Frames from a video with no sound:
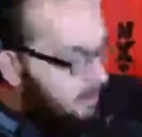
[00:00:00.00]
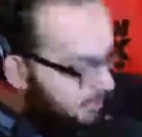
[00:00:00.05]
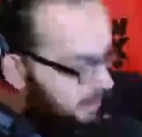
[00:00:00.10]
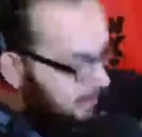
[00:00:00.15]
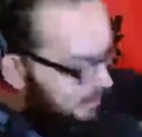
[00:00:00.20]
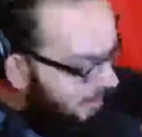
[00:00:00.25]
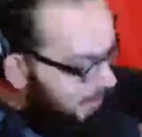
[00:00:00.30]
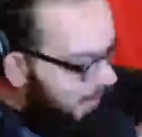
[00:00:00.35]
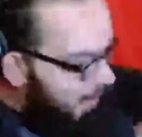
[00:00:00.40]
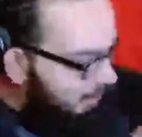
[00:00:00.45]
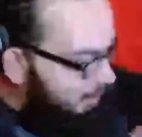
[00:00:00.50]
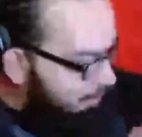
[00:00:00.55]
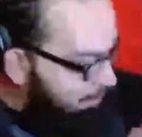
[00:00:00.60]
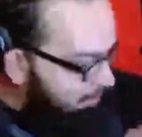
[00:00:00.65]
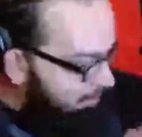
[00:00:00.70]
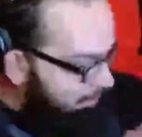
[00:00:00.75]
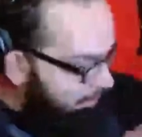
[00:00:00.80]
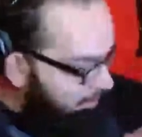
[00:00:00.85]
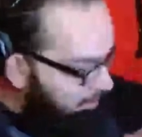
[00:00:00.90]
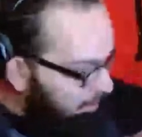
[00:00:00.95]

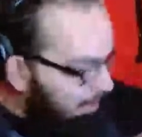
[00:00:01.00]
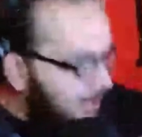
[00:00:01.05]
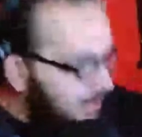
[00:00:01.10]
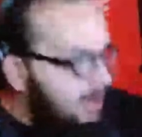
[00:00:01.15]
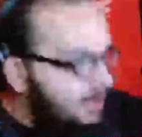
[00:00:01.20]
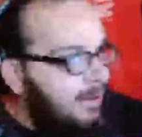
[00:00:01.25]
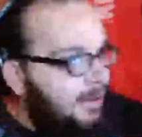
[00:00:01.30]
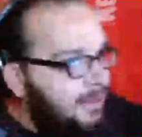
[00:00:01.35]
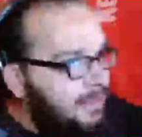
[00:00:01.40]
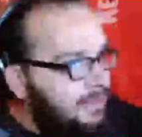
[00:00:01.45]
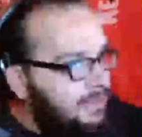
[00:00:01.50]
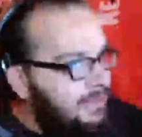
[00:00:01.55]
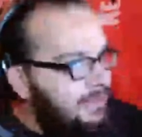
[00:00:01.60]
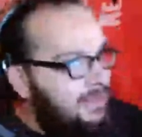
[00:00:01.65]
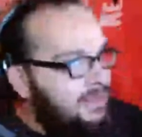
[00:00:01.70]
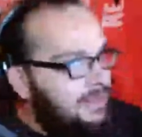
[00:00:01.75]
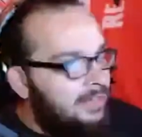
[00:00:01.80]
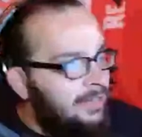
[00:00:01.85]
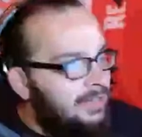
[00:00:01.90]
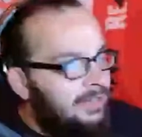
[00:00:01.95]
Yes,
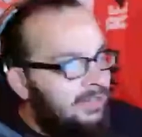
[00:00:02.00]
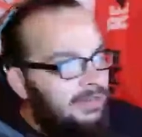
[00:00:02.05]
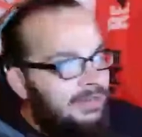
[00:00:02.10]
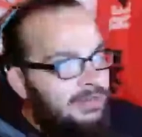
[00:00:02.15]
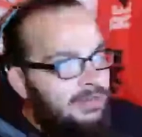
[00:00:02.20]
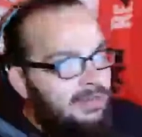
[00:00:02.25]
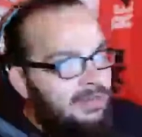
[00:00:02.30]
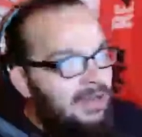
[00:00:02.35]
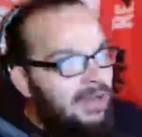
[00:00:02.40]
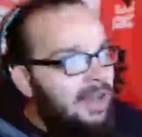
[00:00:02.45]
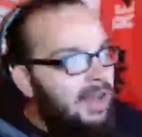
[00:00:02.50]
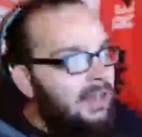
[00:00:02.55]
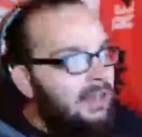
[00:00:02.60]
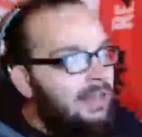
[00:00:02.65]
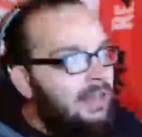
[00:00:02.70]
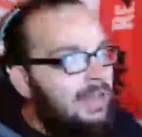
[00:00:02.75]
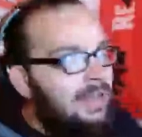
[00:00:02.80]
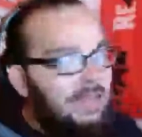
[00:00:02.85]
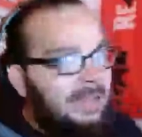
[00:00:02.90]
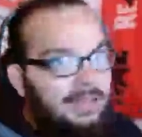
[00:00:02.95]
because
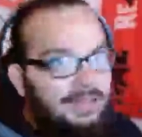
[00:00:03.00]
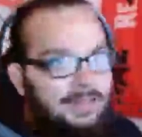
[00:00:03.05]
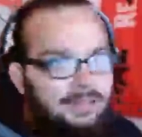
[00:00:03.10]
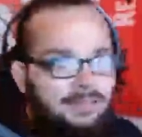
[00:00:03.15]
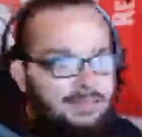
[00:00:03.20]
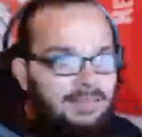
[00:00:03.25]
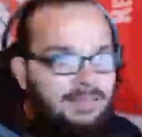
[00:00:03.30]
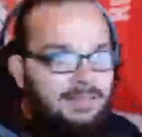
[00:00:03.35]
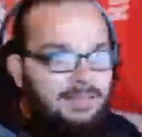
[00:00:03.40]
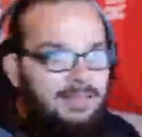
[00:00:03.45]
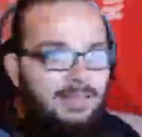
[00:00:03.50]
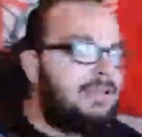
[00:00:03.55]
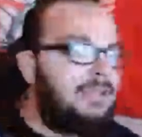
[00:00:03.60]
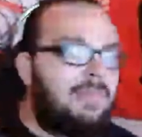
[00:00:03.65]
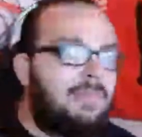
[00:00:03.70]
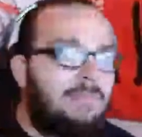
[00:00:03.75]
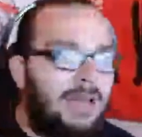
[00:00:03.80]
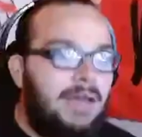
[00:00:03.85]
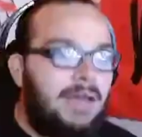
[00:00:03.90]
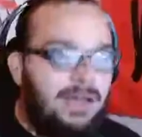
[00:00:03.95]
golly, that was
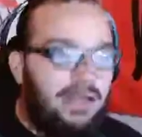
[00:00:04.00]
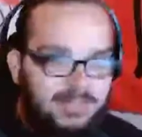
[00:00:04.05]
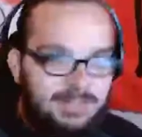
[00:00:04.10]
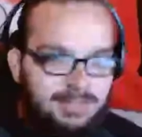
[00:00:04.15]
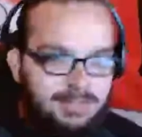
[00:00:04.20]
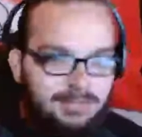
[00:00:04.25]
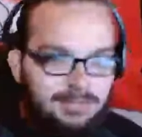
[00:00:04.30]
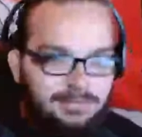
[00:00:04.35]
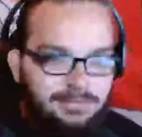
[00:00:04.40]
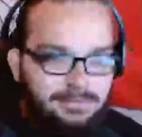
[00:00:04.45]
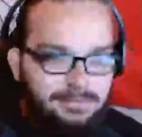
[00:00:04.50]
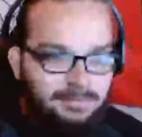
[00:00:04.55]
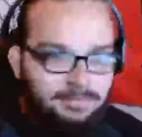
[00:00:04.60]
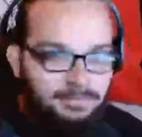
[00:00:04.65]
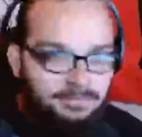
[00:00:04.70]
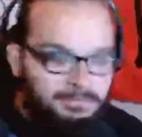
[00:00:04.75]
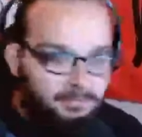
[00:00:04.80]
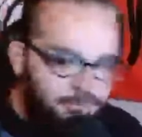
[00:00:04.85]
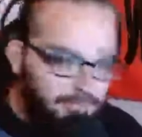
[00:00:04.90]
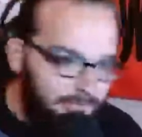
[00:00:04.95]
a mess.
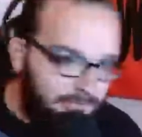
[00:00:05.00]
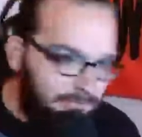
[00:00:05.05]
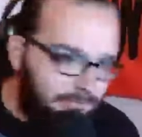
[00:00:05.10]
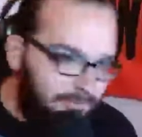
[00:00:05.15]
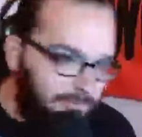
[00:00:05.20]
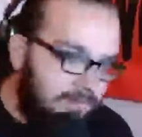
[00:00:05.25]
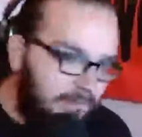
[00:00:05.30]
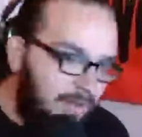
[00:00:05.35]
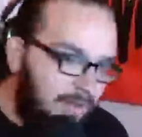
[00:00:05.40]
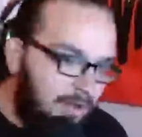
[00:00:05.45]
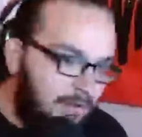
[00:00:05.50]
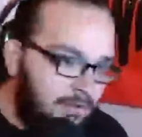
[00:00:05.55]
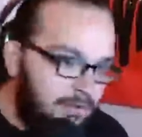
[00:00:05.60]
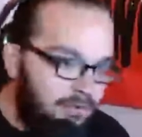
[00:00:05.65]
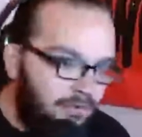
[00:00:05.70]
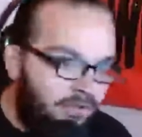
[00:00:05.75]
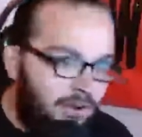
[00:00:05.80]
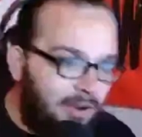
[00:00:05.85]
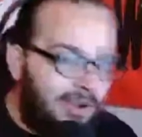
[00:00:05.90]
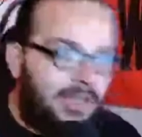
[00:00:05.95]
That was
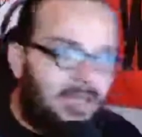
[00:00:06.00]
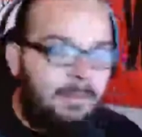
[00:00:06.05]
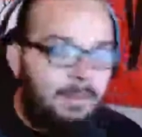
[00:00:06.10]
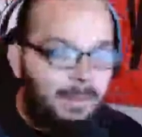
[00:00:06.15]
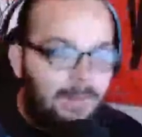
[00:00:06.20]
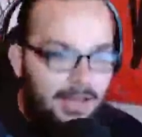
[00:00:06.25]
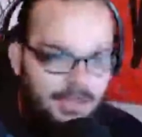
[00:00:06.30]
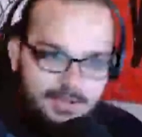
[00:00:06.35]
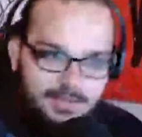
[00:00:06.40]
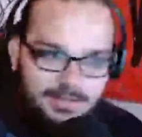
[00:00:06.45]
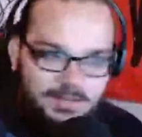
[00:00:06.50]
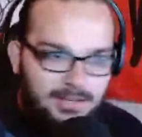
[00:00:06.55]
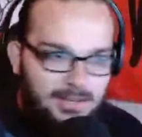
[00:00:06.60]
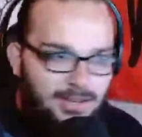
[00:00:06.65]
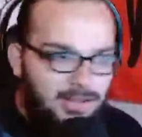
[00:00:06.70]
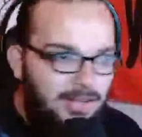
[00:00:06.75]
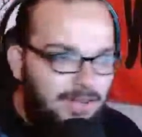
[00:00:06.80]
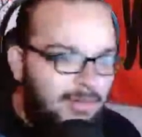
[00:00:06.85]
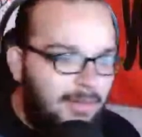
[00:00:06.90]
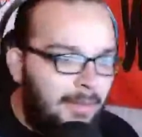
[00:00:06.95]
a fucking mess.
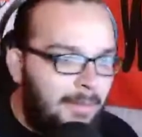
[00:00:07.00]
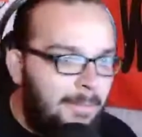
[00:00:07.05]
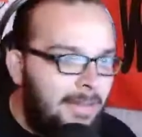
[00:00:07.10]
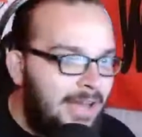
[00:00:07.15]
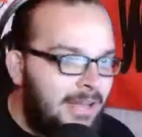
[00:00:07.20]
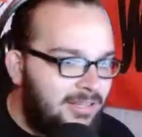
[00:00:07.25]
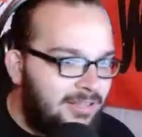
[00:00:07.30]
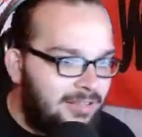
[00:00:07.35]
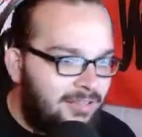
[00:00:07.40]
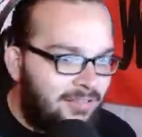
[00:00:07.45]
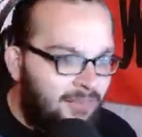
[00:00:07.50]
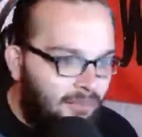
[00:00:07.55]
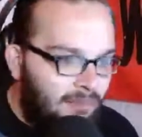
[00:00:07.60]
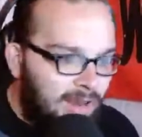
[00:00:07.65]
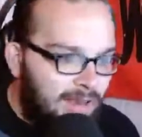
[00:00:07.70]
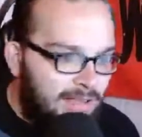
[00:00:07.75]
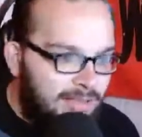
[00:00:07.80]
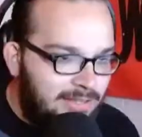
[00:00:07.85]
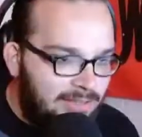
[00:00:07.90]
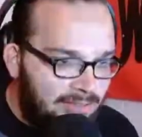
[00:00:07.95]
The Best
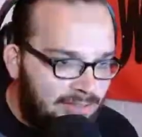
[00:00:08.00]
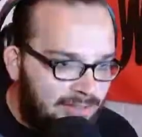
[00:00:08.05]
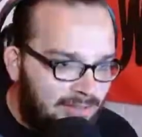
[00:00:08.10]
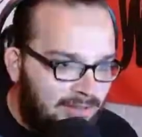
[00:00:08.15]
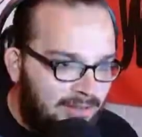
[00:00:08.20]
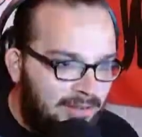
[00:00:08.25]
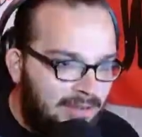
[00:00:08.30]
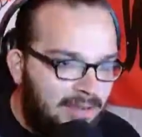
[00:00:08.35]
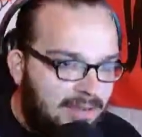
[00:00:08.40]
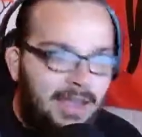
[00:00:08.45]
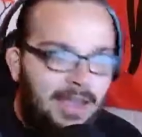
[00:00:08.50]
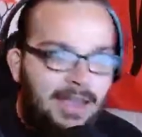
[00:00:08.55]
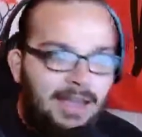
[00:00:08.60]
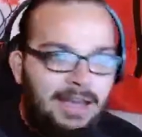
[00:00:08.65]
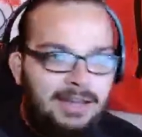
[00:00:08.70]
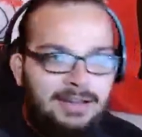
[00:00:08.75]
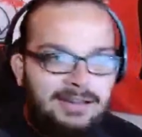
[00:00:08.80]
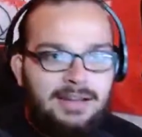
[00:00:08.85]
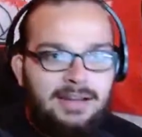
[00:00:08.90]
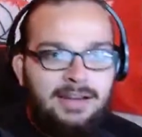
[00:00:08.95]
Friends
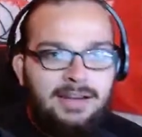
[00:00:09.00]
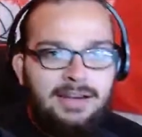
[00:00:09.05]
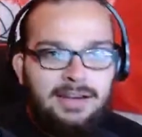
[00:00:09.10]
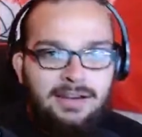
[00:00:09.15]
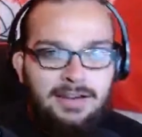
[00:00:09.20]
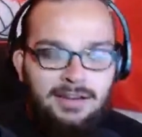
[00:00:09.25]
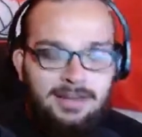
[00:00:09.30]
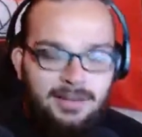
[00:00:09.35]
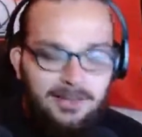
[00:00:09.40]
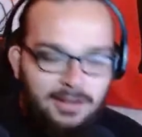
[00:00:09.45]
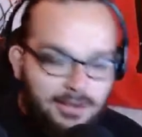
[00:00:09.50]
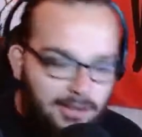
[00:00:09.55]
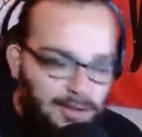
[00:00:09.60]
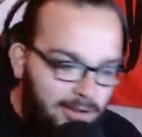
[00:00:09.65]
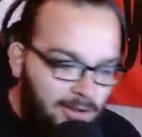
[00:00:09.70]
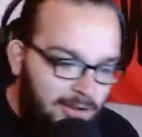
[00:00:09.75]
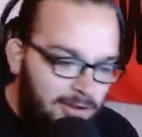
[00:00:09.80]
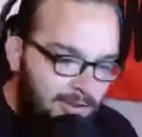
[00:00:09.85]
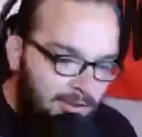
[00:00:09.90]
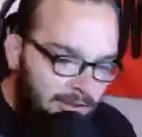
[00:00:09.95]
and
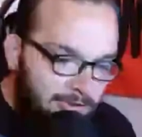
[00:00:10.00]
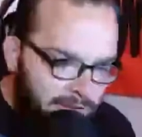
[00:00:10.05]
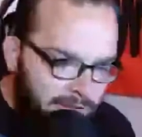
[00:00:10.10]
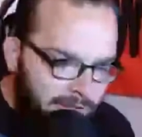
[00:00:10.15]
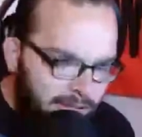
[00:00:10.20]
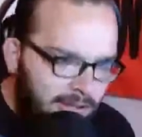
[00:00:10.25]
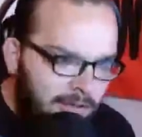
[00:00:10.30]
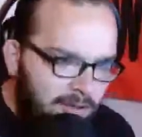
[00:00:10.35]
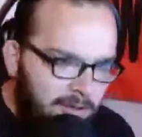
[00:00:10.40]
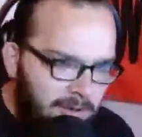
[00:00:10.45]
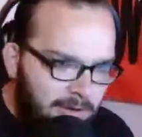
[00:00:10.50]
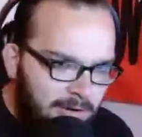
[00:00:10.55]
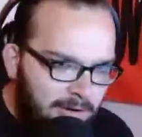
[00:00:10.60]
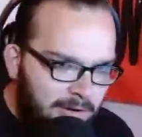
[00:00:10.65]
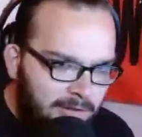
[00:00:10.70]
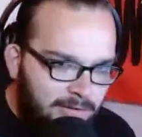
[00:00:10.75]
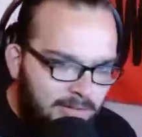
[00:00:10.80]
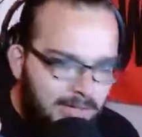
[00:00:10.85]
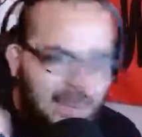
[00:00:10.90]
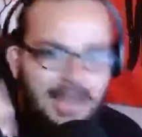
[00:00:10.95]
who's the other one?
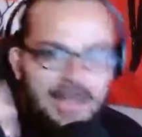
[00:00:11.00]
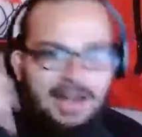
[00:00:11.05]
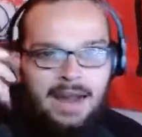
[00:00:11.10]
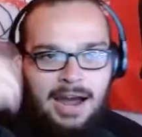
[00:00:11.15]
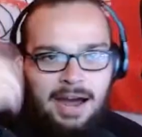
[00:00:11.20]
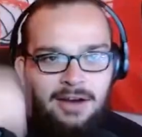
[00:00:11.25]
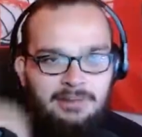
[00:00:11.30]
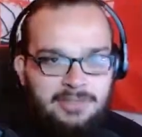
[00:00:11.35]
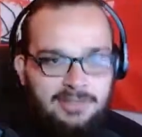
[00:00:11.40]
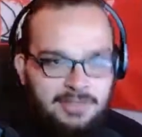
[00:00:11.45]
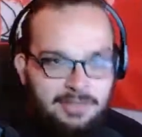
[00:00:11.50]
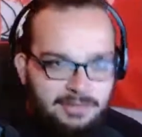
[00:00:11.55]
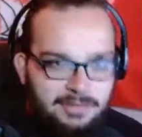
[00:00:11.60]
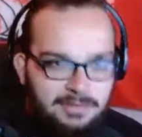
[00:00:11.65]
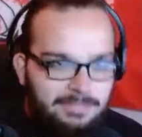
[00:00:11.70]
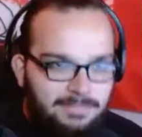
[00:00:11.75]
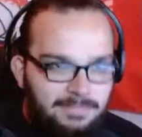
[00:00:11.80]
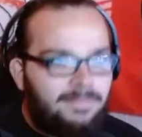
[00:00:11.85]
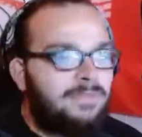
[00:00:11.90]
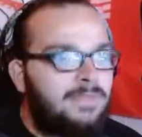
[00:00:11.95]
Danhausen.
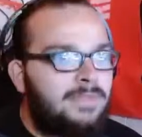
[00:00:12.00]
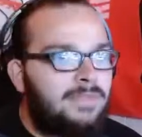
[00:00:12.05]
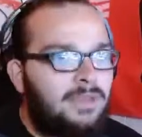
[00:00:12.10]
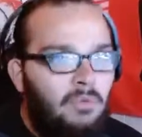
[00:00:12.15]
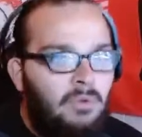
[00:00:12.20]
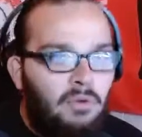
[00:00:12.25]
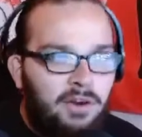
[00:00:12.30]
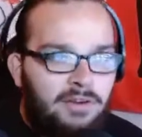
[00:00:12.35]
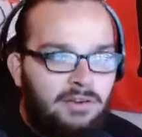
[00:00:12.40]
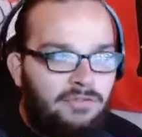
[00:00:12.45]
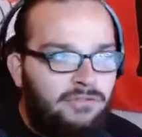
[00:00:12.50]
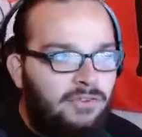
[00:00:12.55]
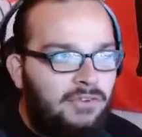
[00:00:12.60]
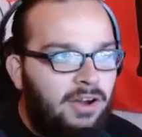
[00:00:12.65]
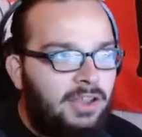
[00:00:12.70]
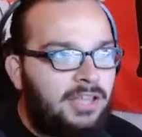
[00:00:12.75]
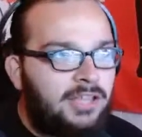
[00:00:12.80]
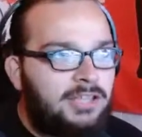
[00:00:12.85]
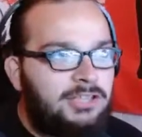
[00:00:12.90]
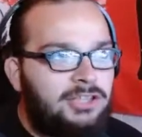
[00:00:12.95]
What a
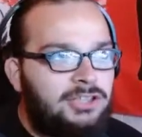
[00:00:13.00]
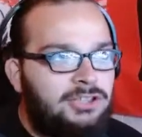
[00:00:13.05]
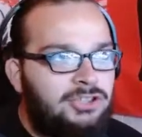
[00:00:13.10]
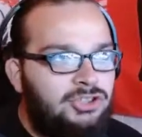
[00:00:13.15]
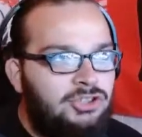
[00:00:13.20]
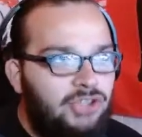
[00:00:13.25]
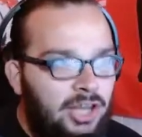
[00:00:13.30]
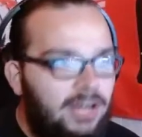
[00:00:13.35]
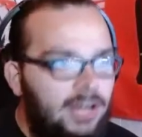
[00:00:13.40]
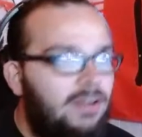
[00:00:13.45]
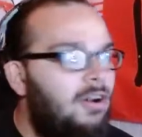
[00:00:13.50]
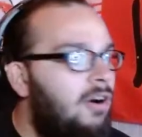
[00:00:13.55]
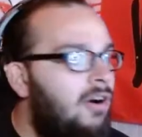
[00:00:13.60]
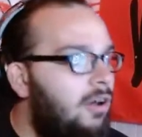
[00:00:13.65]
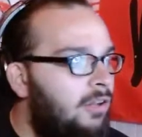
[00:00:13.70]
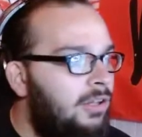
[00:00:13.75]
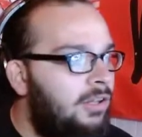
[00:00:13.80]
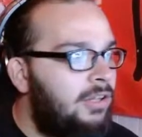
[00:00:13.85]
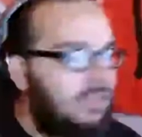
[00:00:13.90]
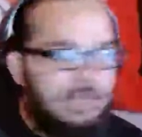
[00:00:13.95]
fucking shit
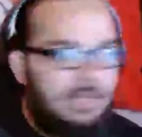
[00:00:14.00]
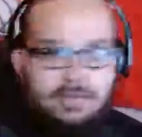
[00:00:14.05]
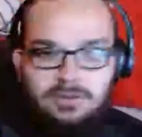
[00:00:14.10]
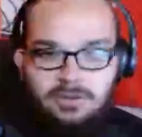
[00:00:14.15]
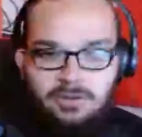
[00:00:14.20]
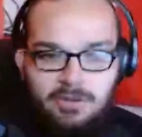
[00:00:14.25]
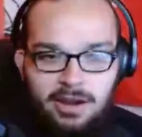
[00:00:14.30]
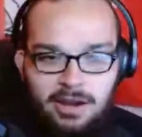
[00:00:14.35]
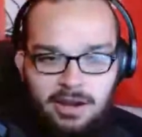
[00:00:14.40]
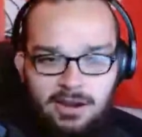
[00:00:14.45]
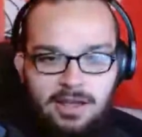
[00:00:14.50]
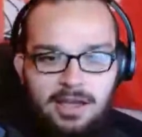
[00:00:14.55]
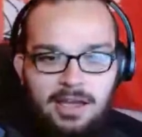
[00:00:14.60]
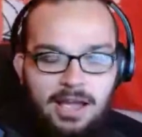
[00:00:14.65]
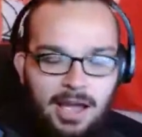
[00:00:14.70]
All Elite crate.